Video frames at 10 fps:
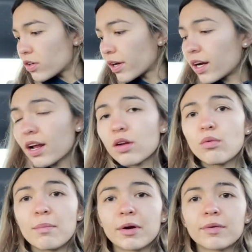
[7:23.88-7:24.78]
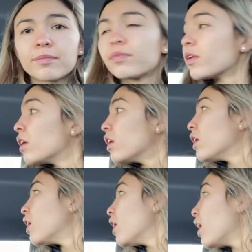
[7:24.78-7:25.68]
I got out of Walmart,
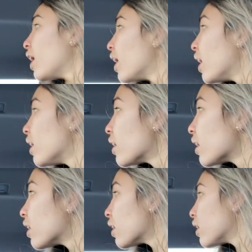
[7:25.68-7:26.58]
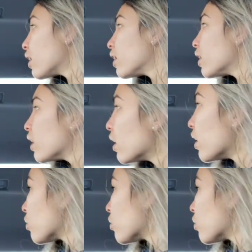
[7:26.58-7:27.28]
and it